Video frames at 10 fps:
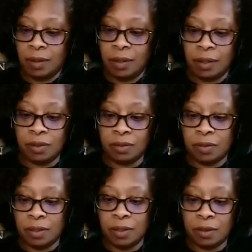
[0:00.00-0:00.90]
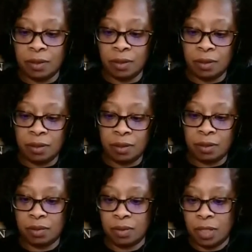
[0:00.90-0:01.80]
And you see
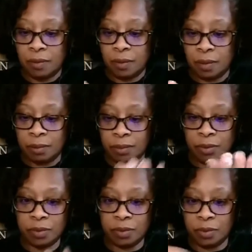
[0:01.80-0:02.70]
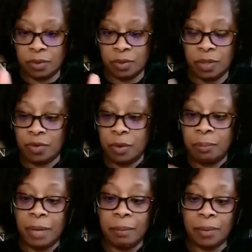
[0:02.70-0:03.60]
shaving cream. And
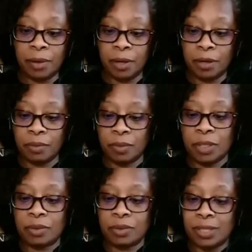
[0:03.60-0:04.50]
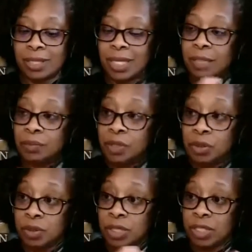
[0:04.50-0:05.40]
remember, one of the reasons I'm
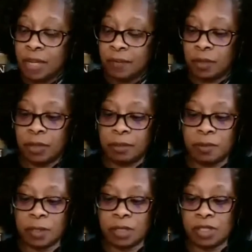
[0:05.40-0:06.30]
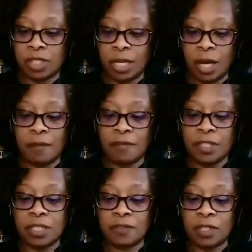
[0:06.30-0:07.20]
using shaving cream is because of
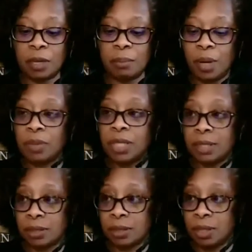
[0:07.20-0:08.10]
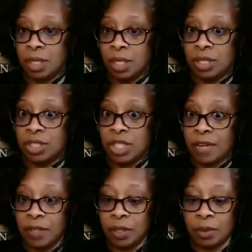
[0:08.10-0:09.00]
the different components.
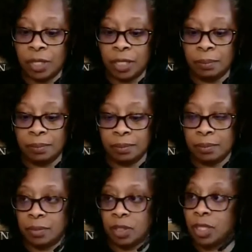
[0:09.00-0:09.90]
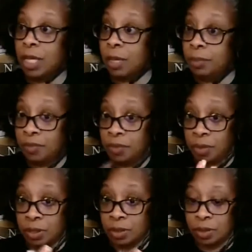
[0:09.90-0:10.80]
Shaving cream, pick it up if you
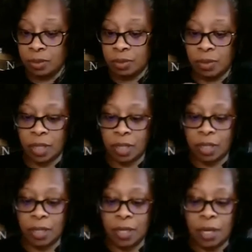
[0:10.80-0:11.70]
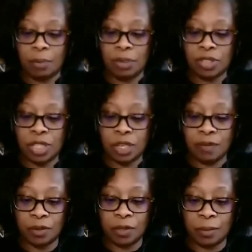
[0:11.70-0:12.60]
want to, okay? But
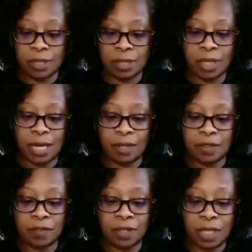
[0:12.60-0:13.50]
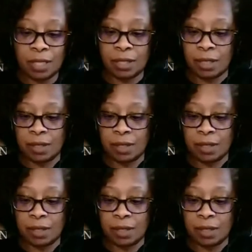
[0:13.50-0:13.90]
shaving cream has a lot of different things in it.